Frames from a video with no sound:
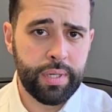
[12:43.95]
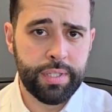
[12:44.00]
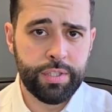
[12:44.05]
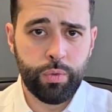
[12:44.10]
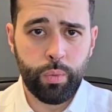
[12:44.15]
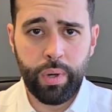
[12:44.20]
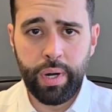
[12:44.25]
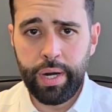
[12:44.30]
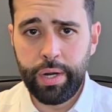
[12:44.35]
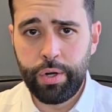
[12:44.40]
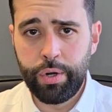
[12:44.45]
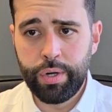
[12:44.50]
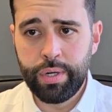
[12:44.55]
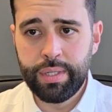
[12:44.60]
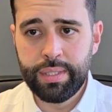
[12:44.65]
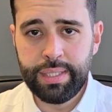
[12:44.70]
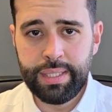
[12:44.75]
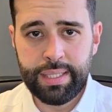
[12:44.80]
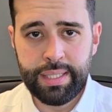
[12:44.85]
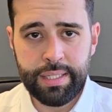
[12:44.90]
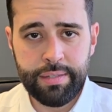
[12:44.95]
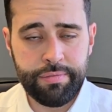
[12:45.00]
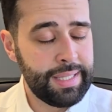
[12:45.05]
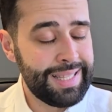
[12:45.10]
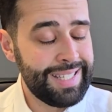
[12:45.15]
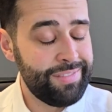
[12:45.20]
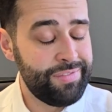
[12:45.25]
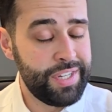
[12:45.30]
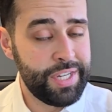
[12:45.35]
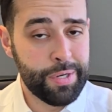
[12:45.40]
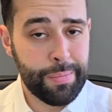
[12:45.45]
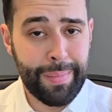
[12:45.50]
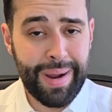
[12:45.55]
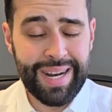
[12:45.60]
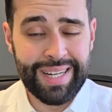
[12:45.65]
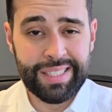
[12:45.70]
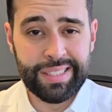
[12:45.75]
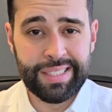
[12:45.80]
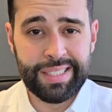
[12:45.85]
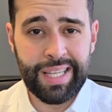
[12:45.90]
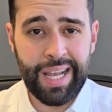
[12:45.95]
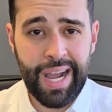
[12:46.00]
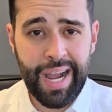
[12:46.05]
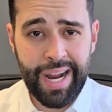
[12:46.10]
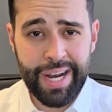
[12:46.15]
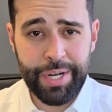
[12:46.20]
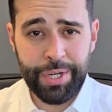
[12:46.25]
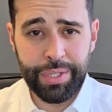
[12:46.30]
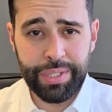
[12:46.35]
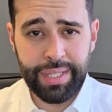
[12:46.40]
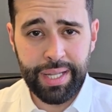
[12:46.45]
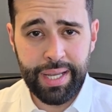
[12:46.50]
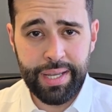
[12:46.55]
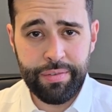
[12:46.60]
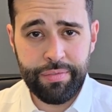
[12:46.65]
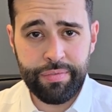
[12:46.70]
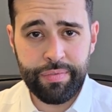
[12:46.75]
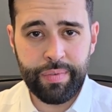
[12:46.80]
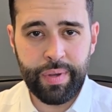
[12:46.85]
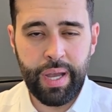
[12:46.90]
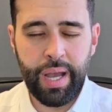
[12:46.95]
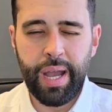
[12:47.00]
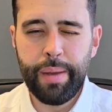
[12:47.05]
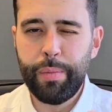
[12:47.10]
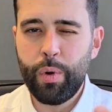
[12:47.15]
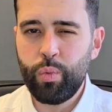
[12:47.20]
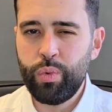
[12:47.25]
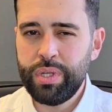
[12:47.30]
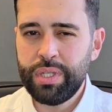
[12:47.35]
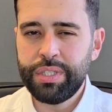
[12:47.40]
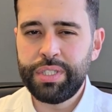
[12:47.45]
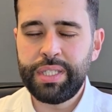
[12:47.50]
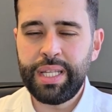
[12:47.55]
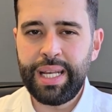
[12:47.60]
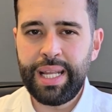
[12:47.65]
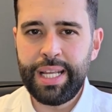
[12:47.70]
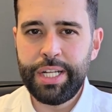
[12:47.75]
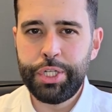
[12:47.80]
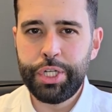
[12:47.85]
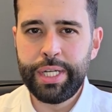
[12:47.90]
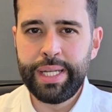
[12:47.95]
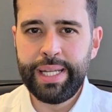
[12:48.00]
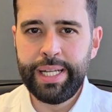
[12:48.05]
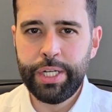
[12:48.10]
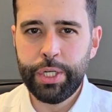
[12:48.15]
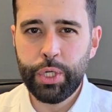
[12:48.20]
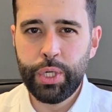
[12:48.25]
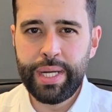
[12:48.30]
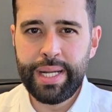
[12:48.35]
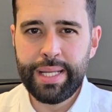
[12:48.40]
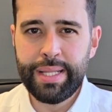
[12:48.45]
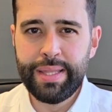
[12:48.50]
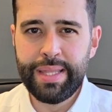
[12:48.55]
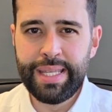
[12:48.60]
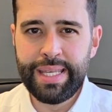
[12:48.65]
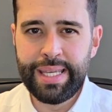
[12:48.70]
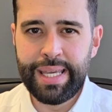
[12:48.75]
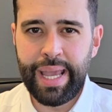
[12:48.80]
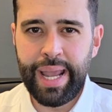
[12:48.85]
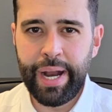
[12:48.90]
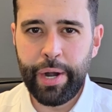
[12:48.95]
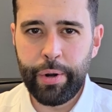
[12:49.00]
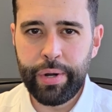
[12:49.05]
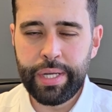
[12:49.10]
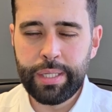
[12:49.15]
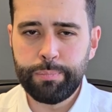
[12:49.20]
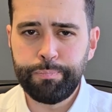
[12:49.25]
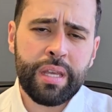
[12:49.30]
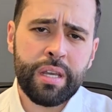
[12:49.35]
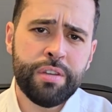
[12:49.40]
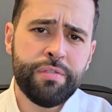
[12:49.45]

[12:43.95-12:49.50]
It's where I currently live. Lived here my entire life. I'm a real estate agent here in the area.